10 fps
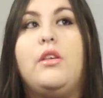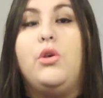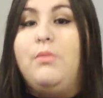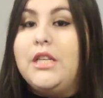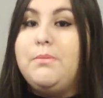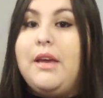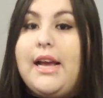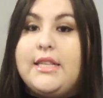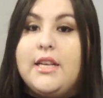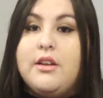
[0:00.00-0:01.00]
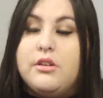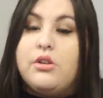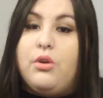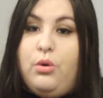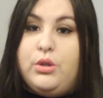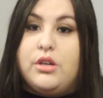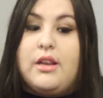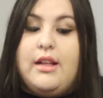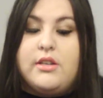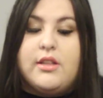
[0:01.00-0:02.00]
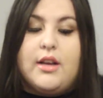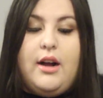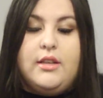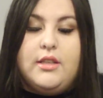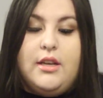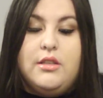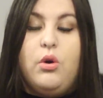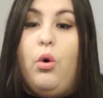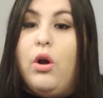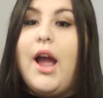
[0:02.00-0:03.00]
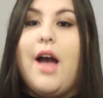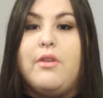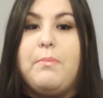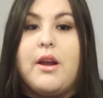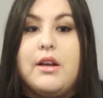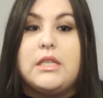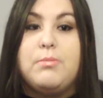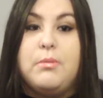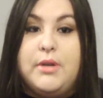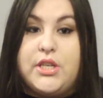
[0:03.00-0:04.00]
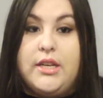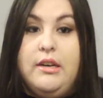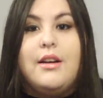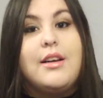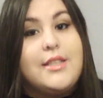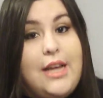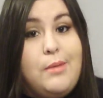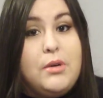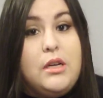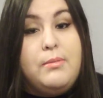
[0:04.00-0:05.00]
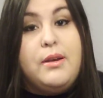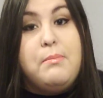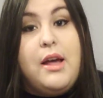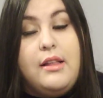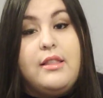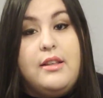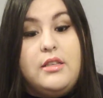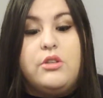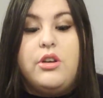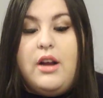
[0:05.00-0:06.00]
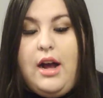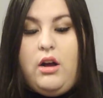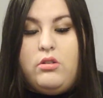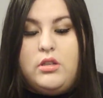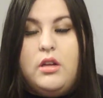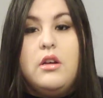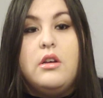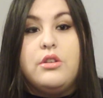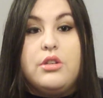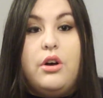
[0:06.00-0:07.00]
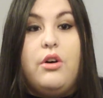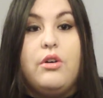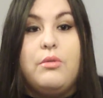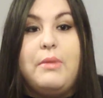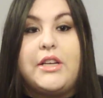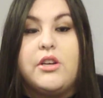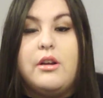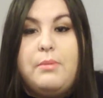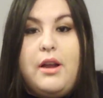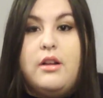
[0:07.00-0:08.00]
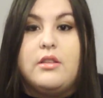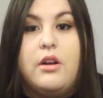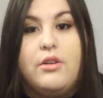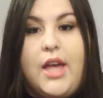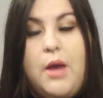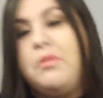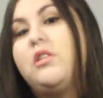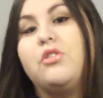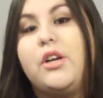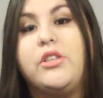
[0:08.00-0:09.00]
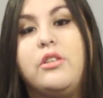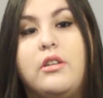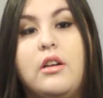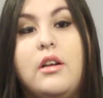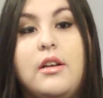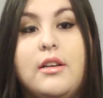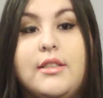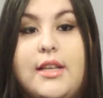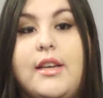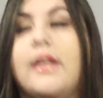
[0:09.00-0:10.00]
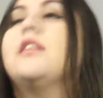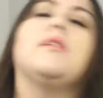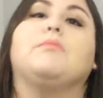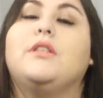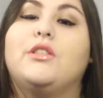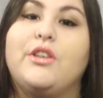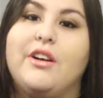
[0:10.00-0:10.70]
You must be 18 years or older to enter the contest, or have a parent's permission, because I am going to be mailing this to your house, so make sure your parents are okay with a stranger sending something to your